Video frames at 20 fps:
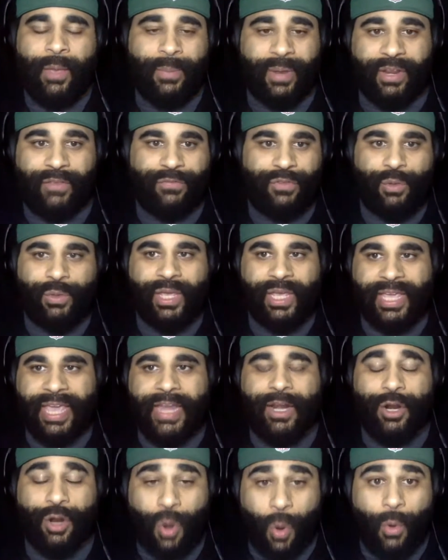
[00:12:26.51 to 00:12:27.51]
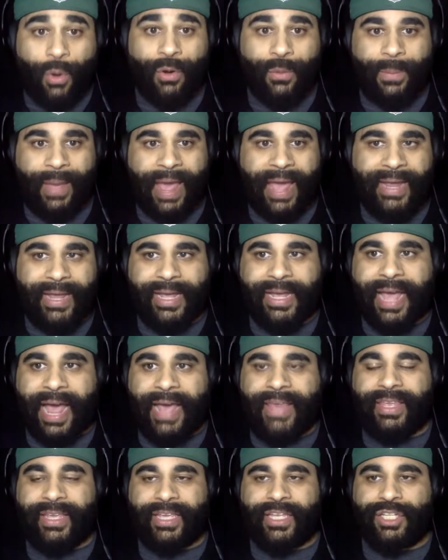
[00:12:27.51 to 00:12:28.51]
but if you could get a quarterback, a
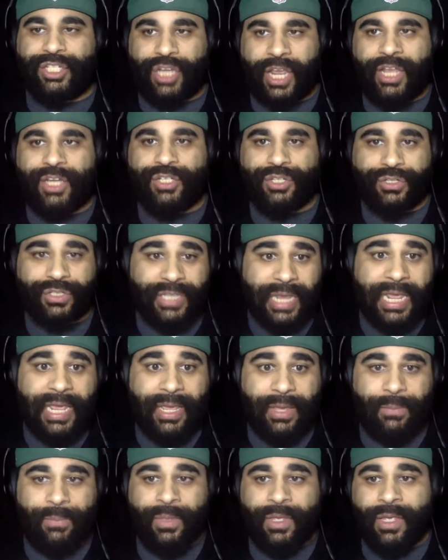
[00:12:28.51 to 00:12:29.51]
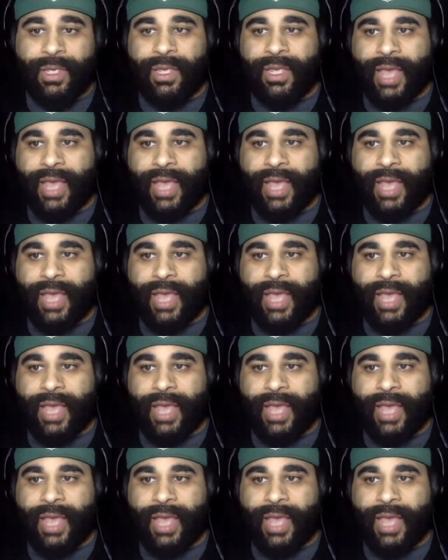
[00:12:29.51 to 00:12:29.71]
guy that could change your team,